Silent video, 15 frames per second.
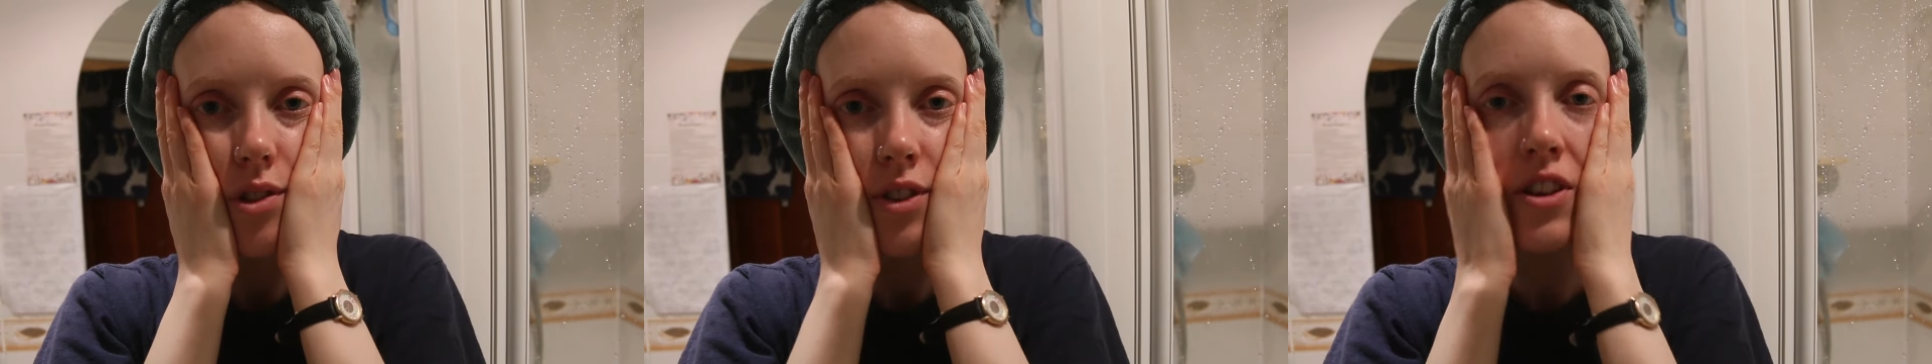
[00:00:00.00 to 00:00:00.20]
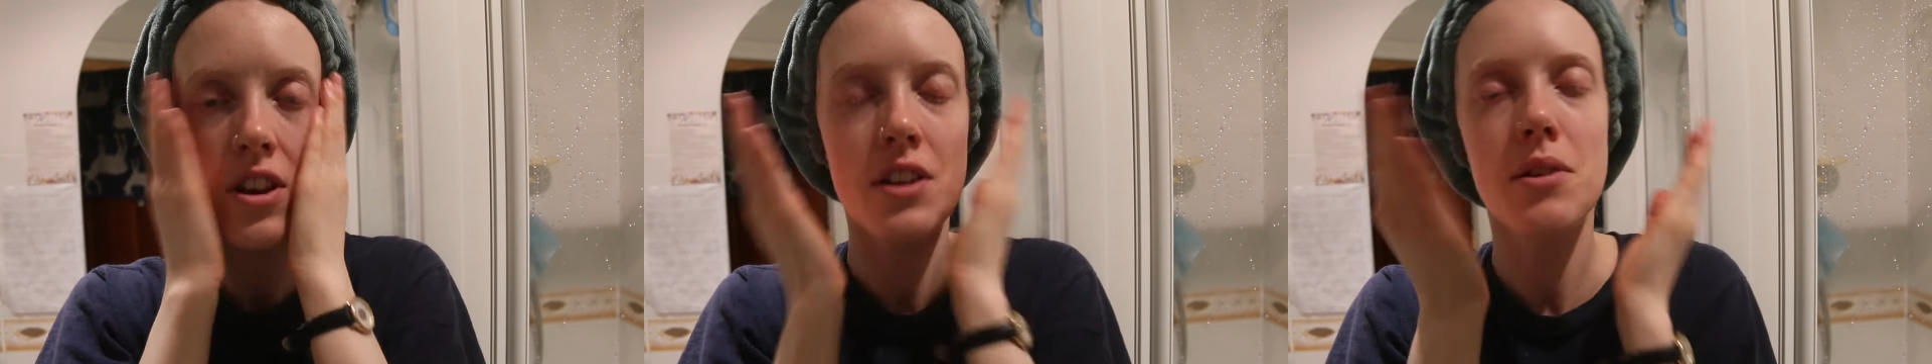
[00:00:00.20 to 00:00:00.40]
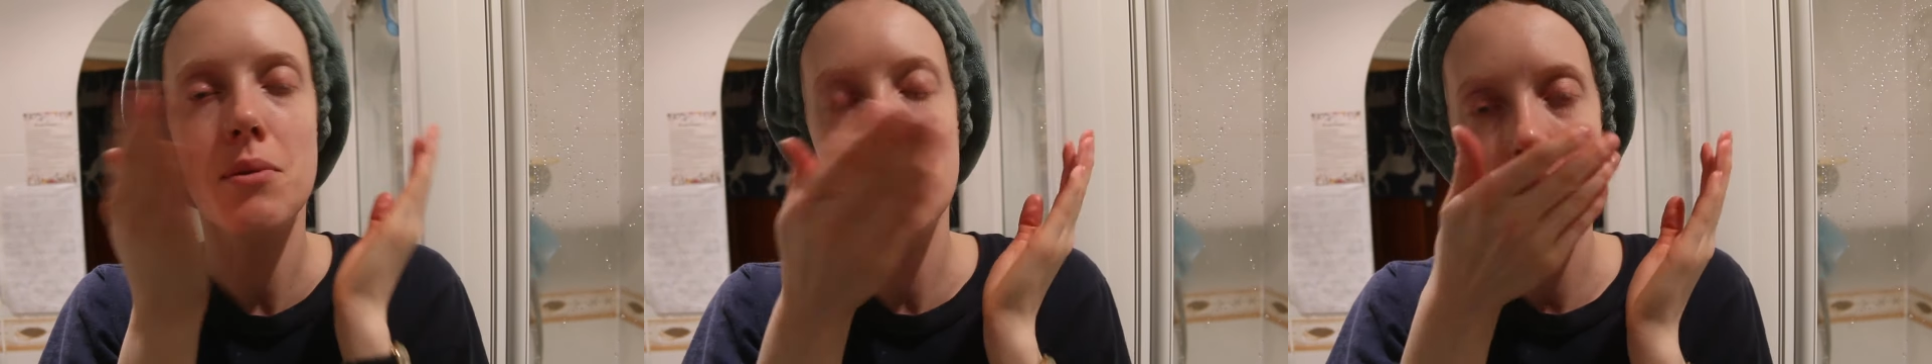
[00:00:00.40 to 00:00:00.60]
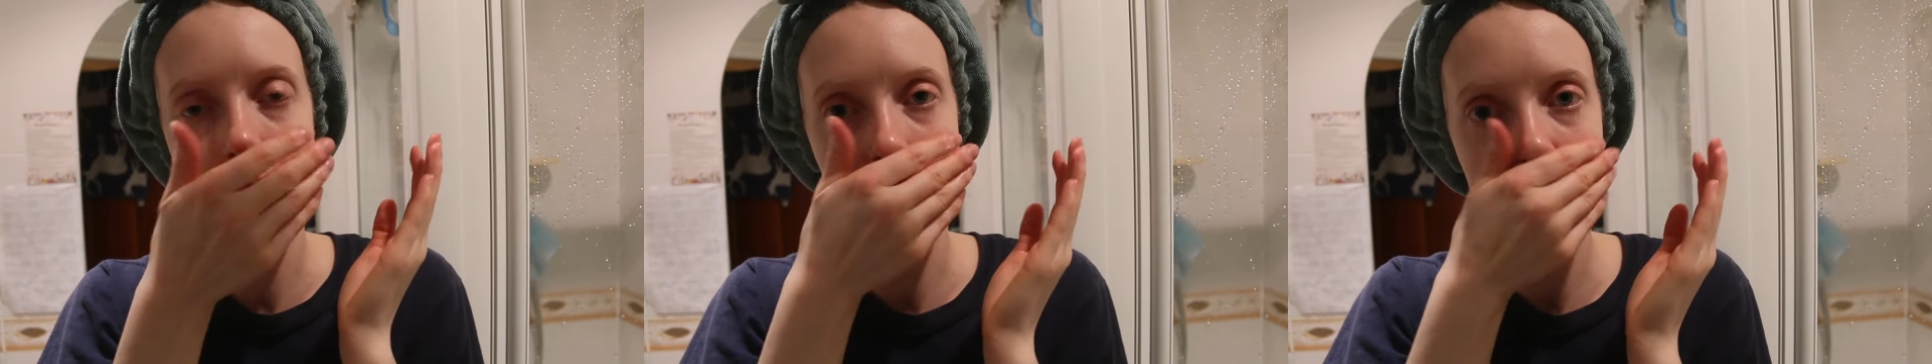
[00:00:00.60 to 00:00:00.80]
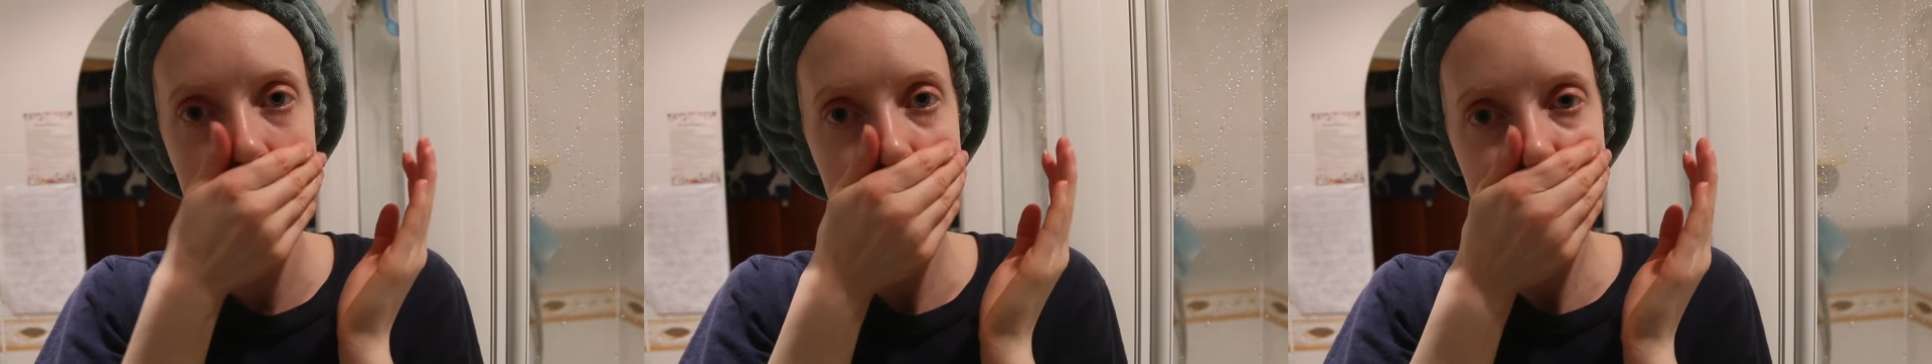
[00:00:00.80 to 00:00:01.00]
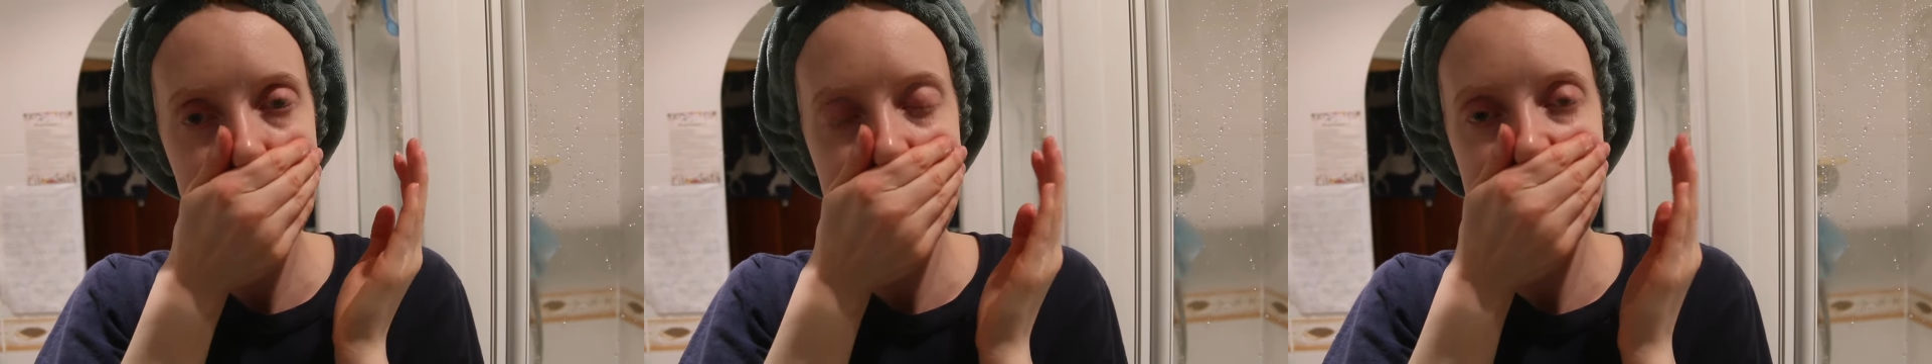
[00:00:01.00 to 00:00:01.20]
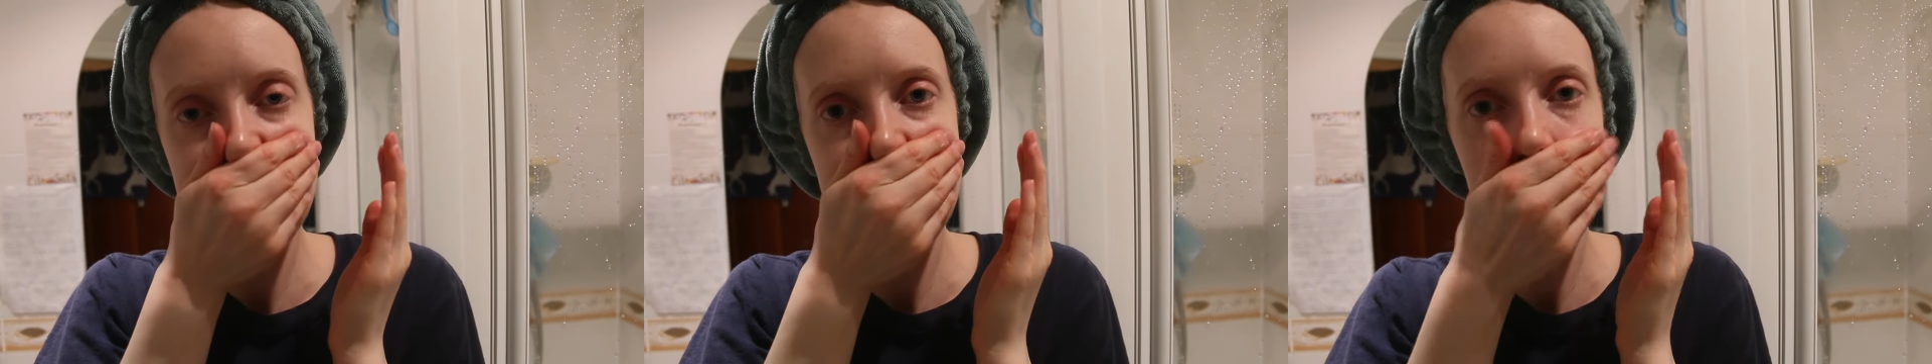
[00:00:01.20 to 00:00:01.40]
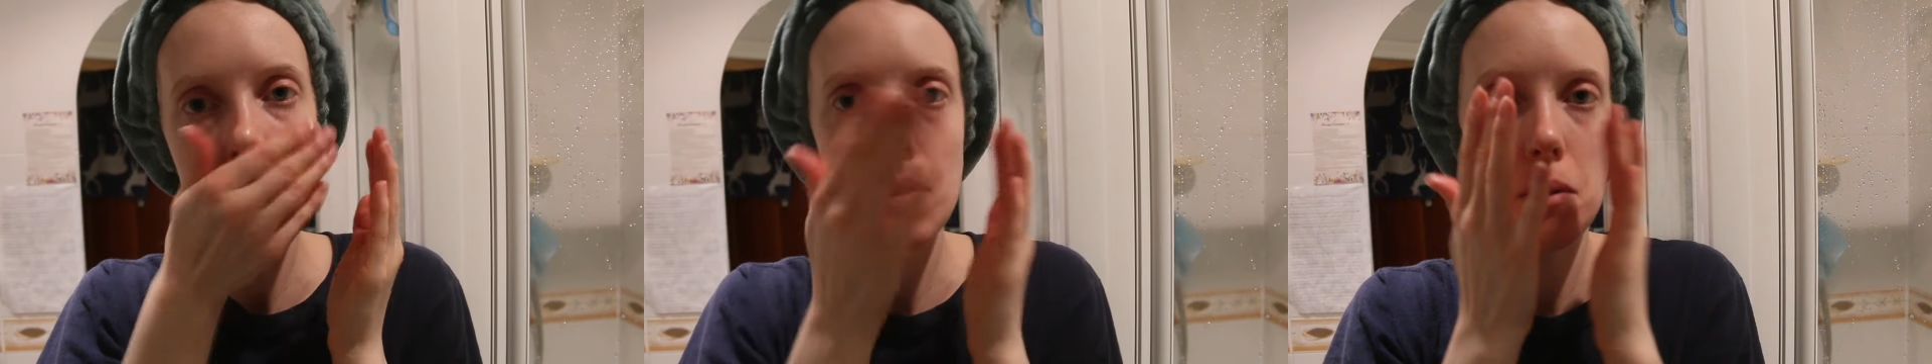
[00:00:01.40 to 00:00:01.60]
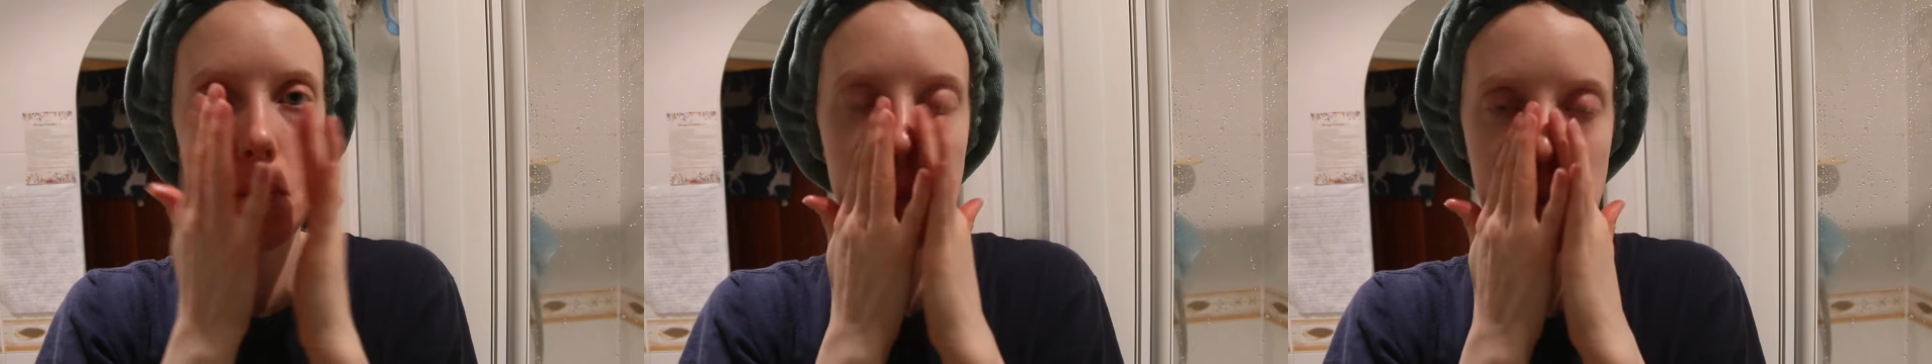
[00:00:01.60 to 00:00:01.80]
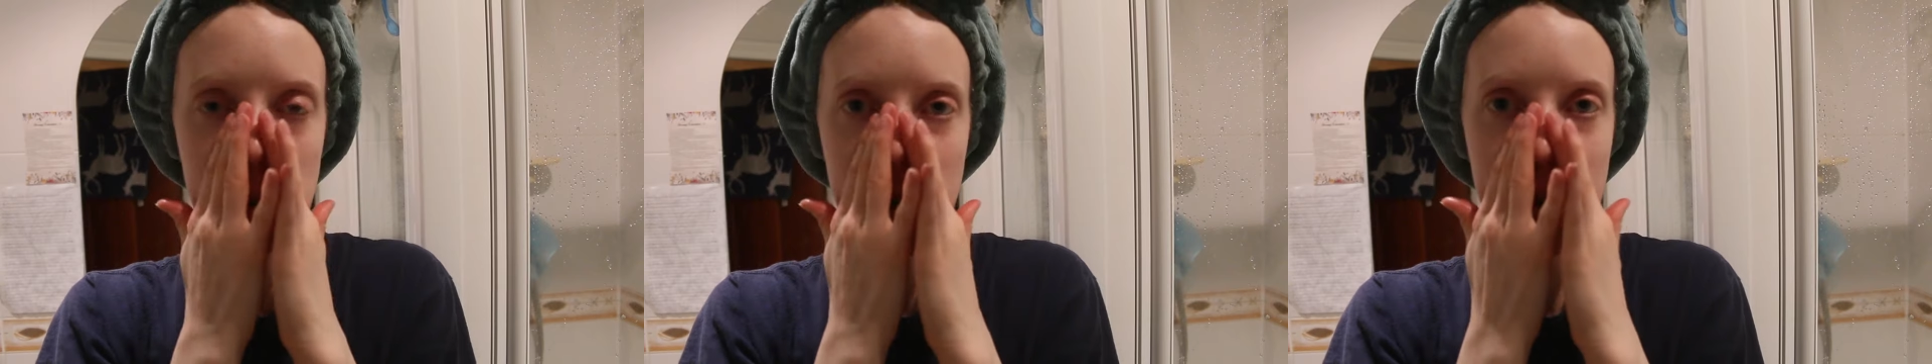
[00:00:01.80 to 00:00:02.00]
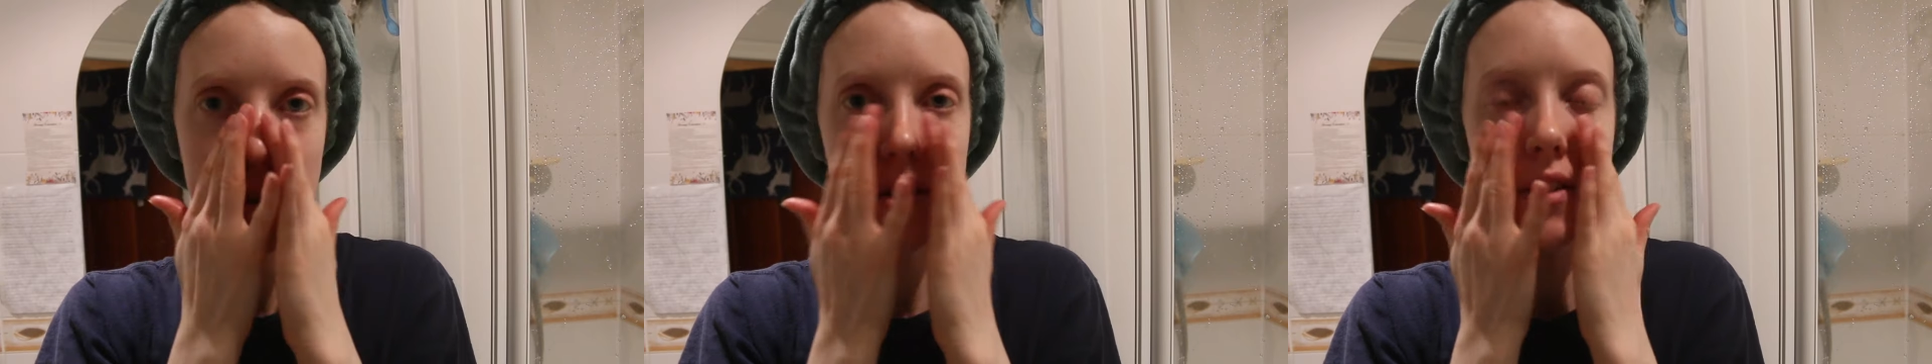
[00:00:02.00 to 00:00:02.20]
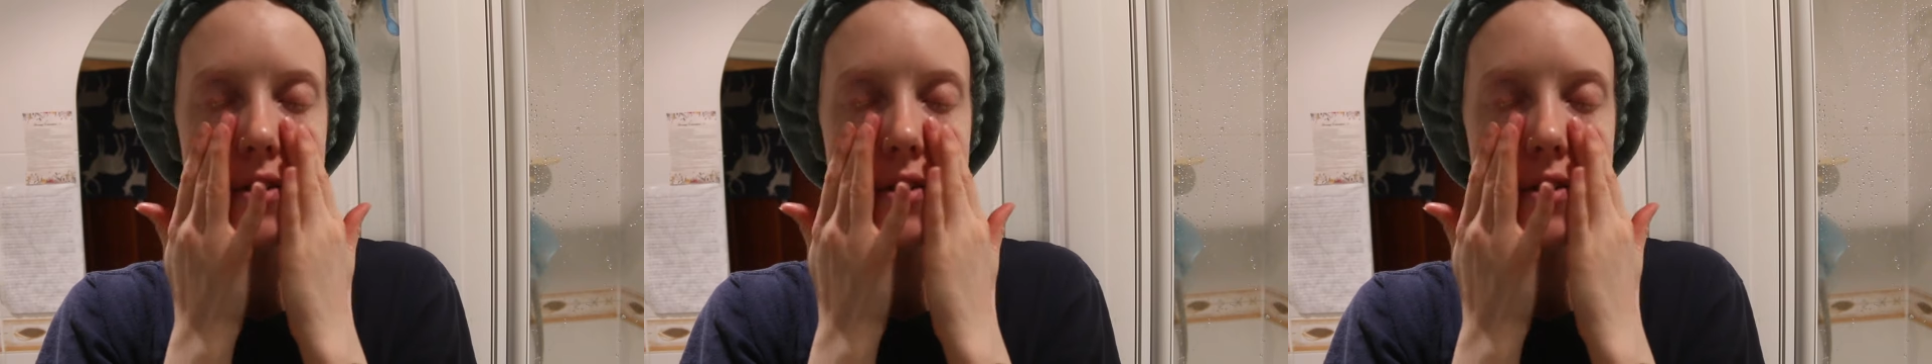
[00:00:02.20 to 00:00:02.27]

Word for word: genuinely been